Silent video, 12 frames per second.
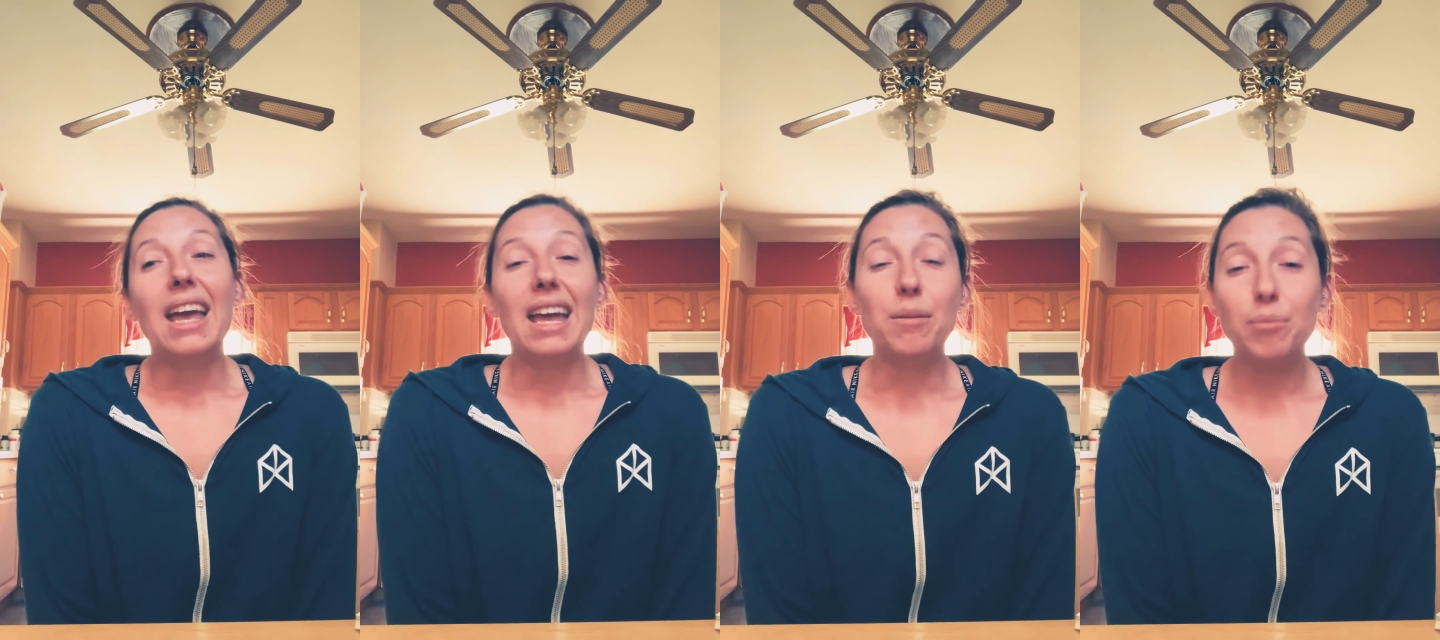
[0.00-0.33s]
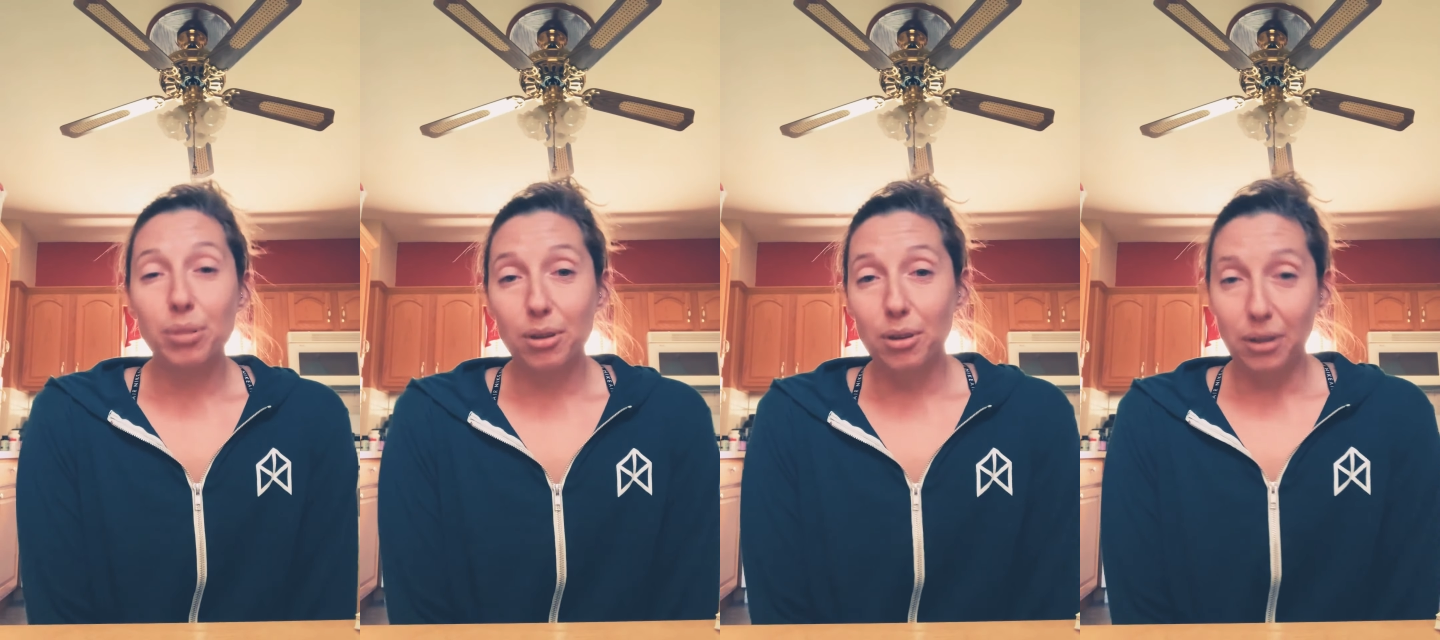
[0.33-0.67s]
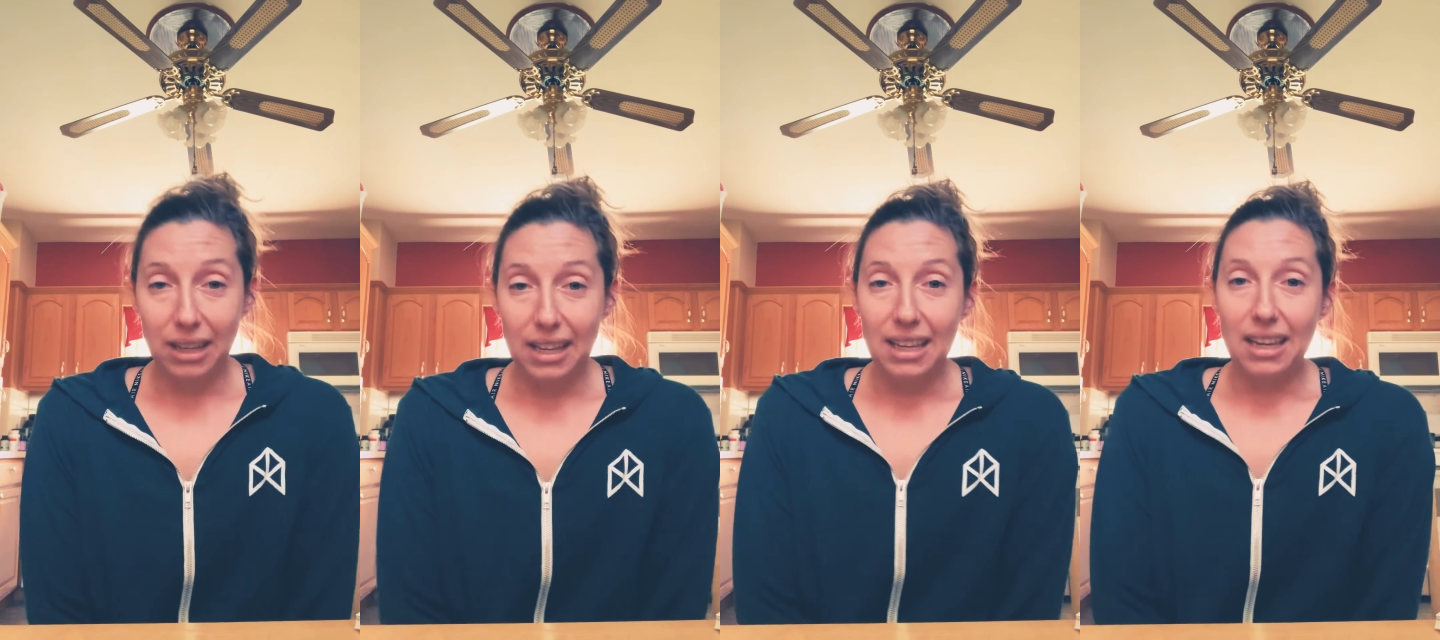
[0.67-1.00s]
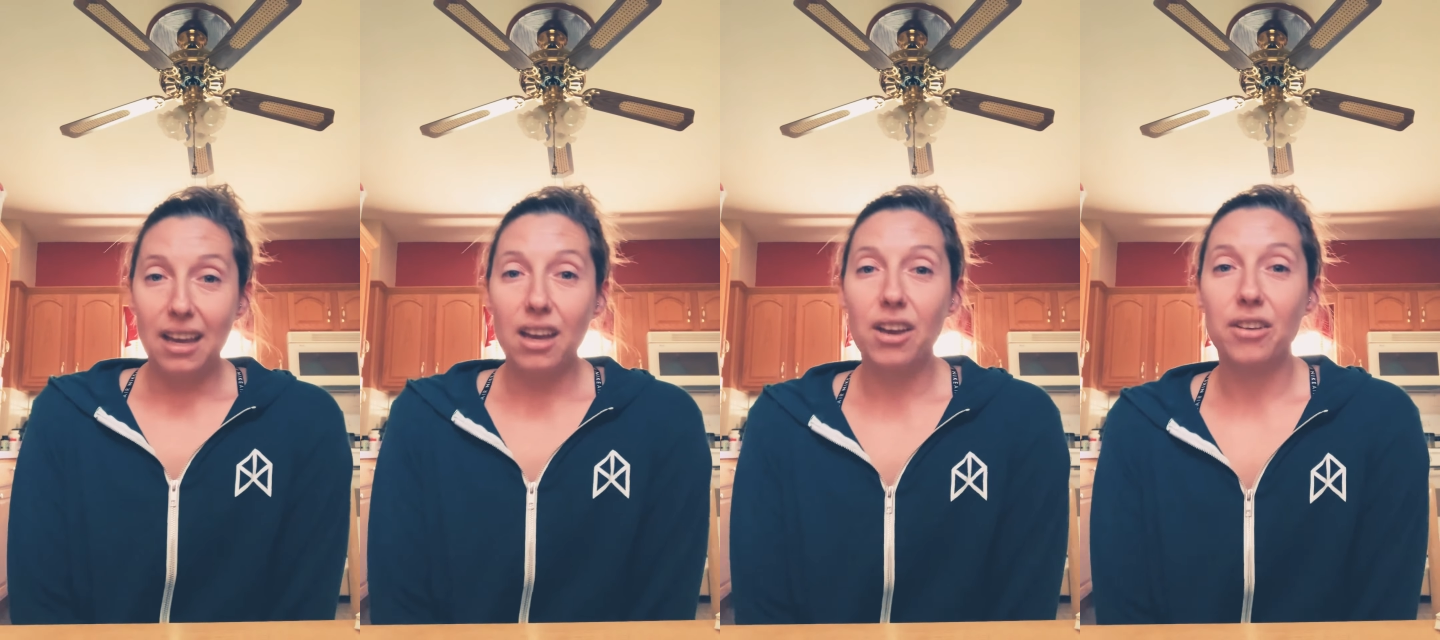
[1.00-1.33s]

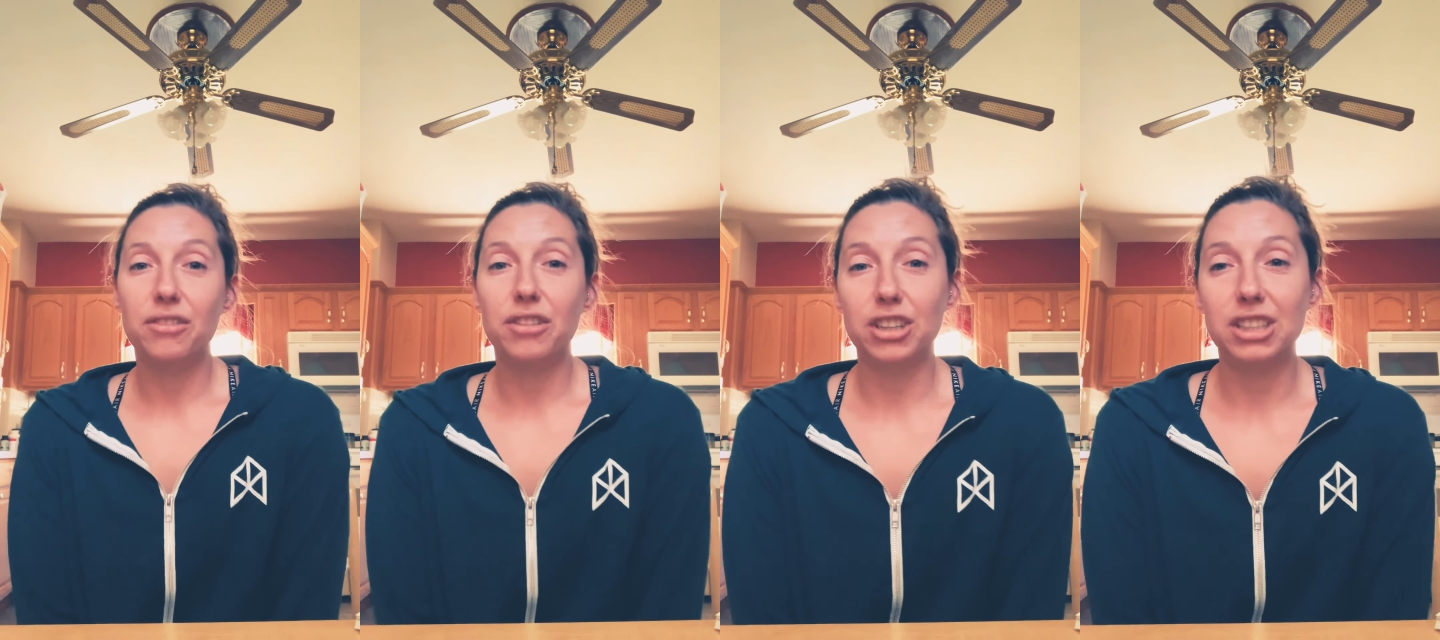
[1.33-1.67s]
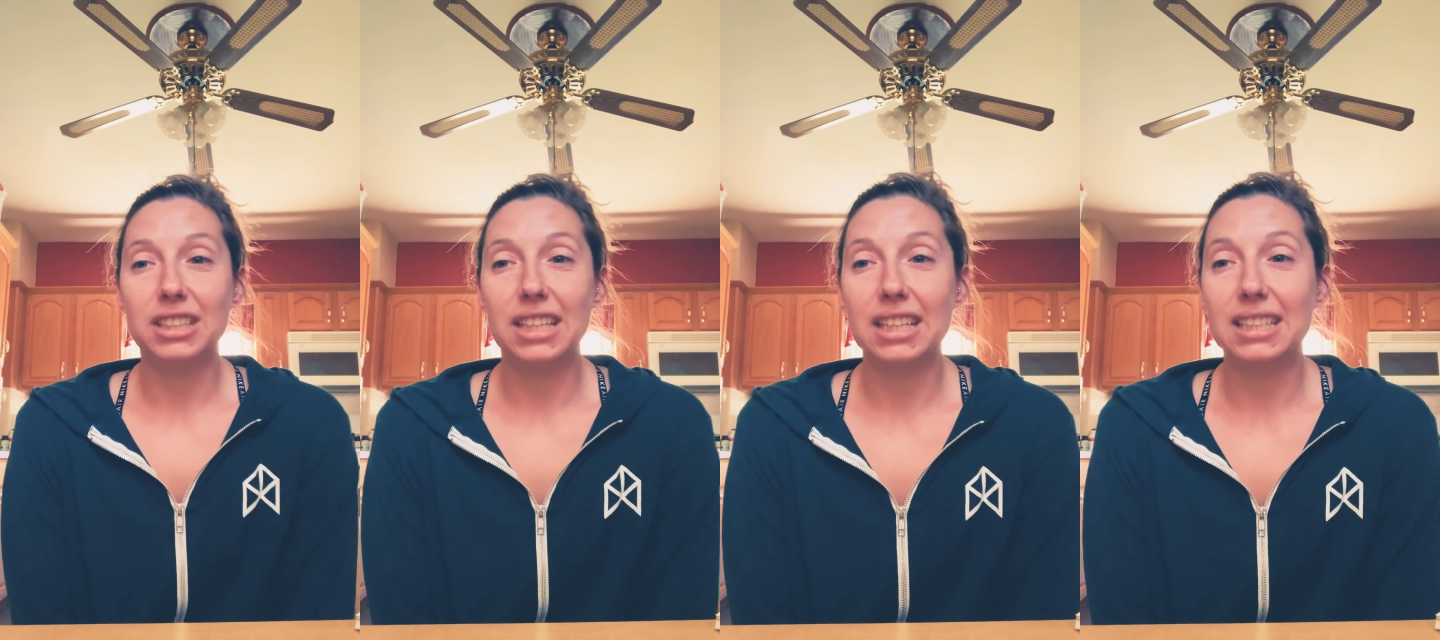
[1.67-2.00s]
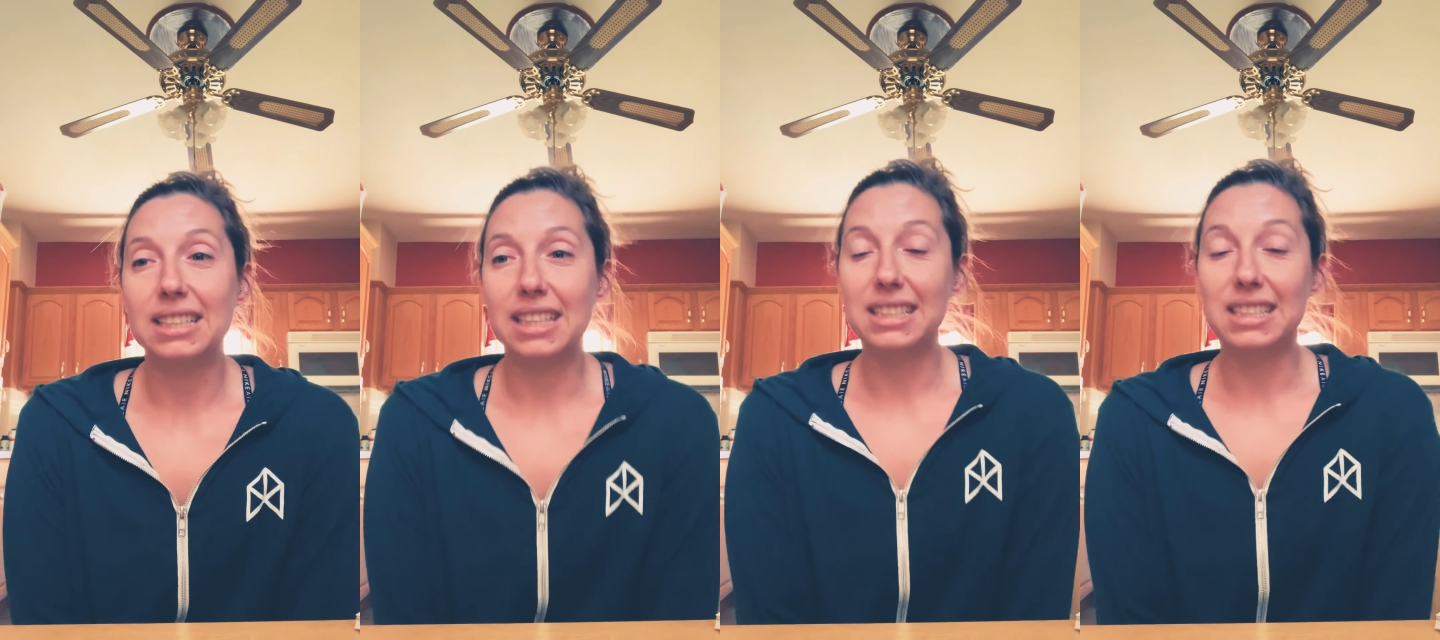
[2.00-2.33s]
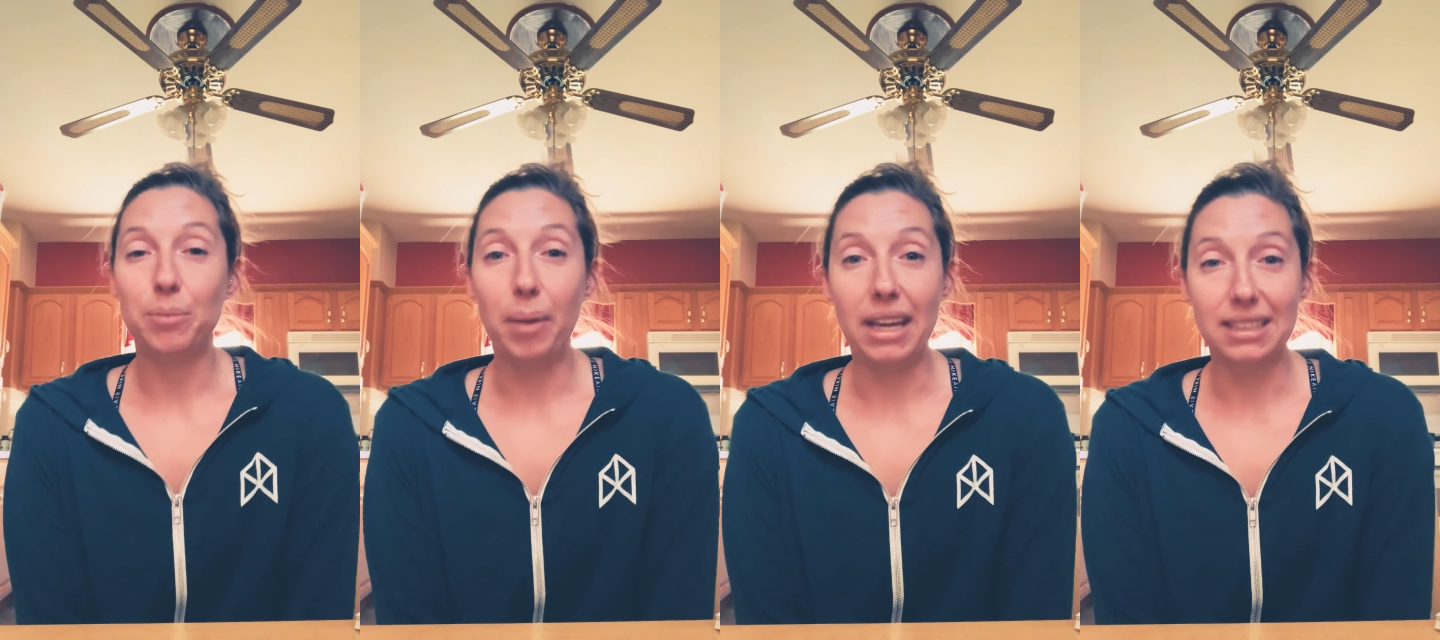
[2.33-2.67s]
employee versus
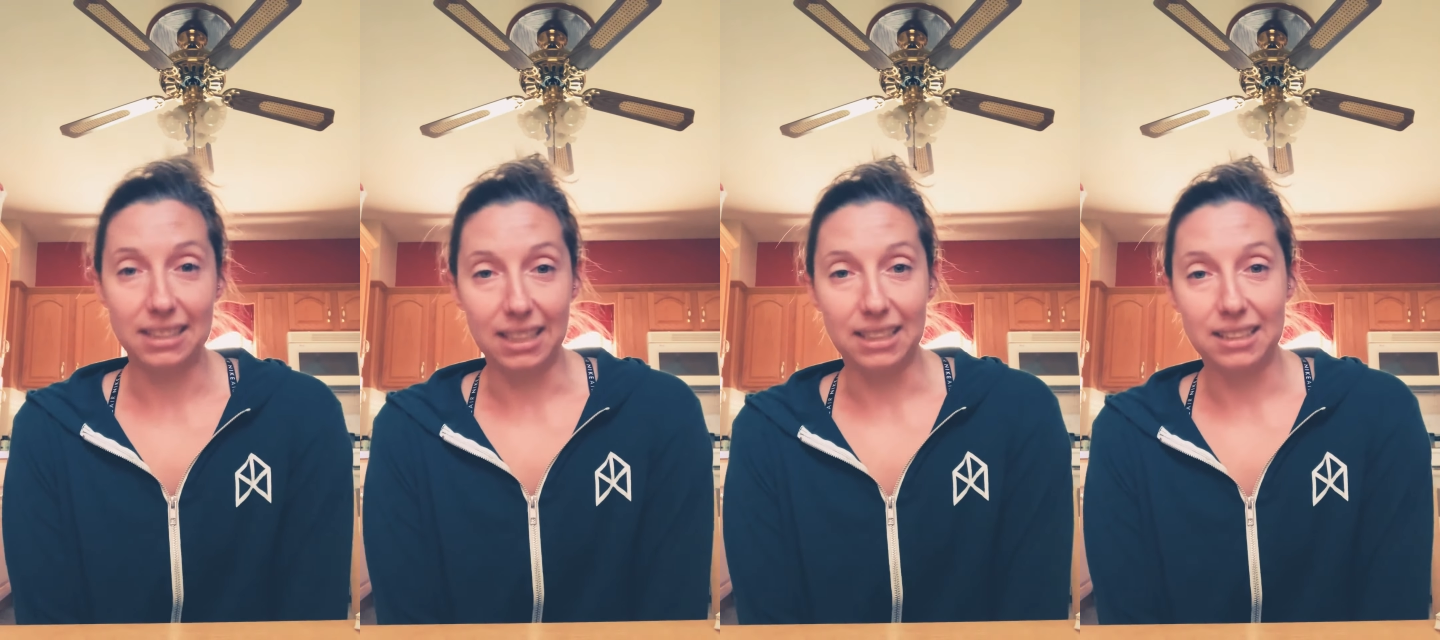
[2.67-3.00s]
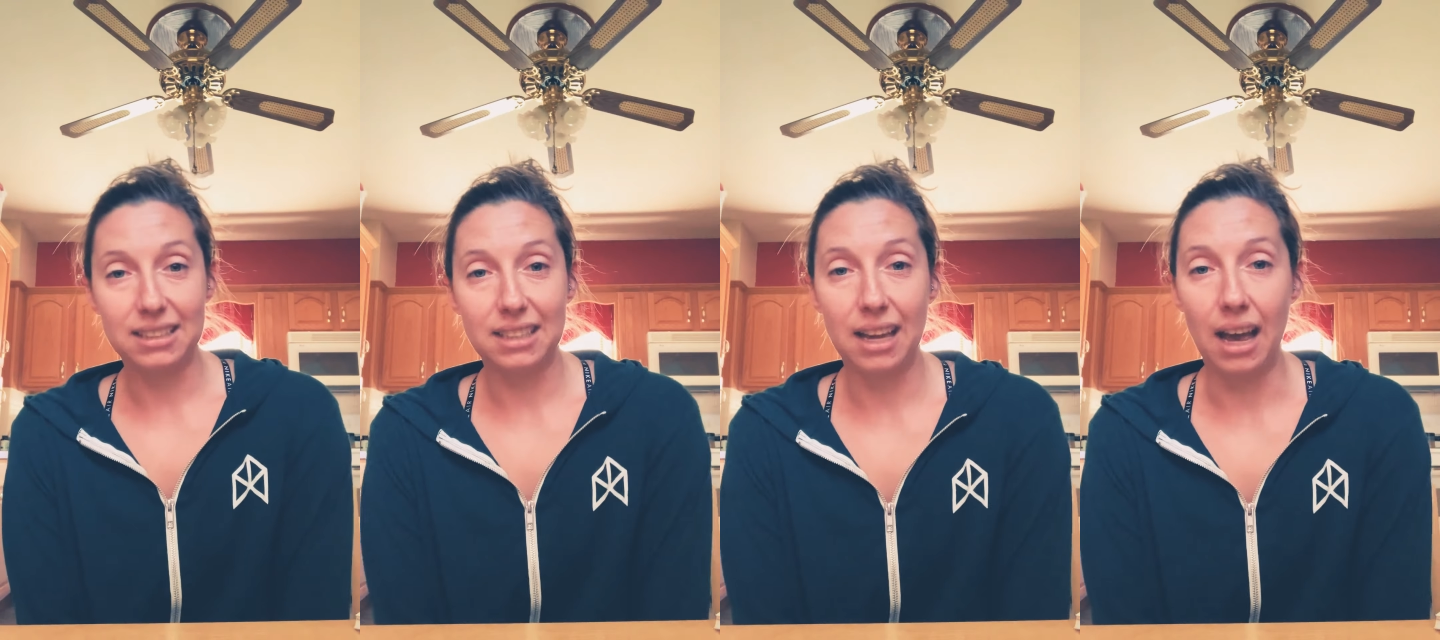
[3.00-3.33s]
independent